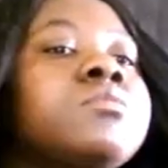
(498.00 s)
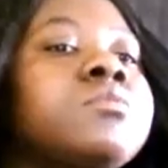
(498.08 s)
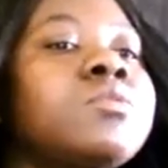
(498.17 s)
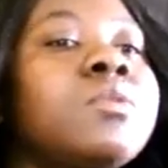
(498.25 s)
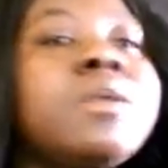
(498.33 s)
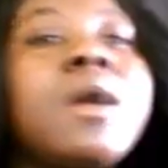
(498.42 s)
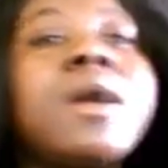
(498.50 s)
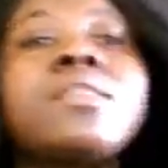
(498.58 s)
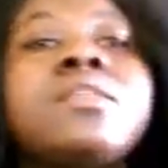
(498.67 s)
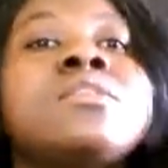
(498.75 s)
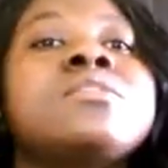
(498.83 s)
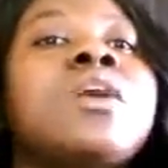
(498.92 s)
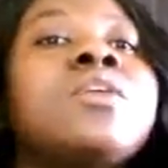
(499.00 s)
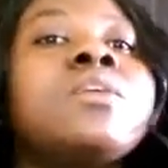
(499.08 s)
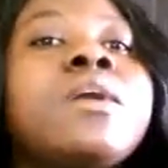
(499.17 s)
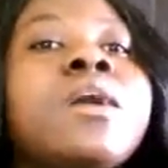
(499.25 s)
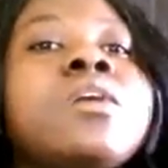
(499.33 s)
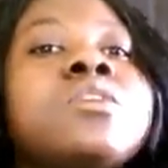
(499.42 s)
So yeah, this is how
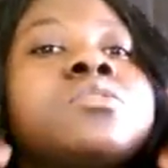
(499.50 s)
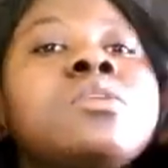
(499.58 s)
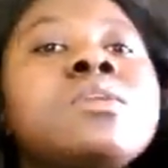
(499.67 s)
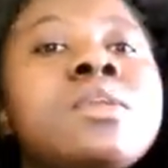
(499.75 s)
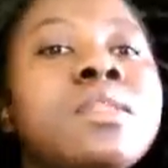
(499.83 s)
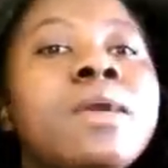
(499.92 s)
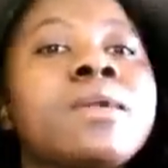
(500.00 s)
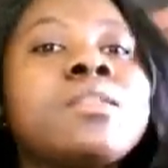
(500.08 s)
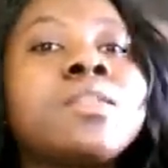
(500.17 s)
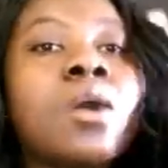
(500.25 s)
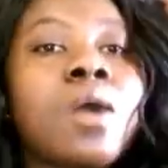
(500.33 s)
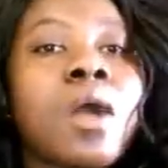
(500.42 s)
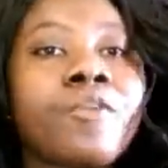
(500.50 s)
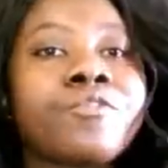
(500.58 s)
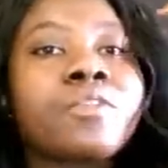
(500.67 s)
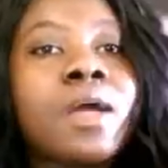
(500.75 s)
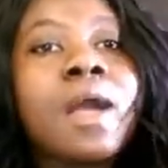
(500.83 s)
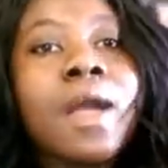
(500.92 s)
the hair is looking like now
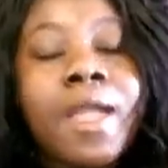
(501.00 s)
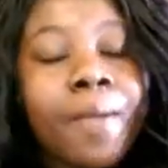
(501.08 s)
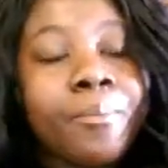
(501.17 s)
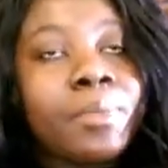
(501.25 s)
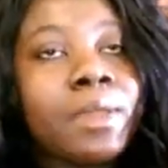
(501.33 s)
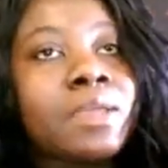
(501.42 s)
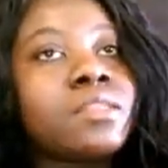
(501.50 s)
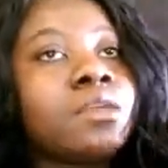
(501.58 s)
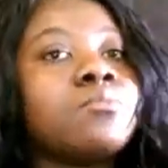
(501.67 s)
after I applied